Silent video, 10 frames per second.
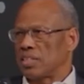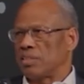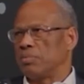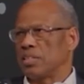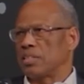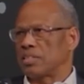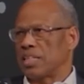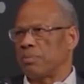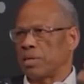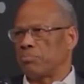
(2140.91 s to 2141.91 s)
Give me a little
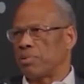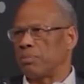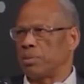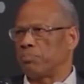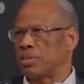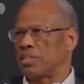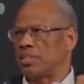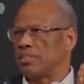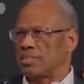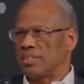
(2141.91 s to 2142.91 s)
time, I'll probably put
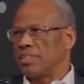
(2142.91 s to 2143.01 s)
in,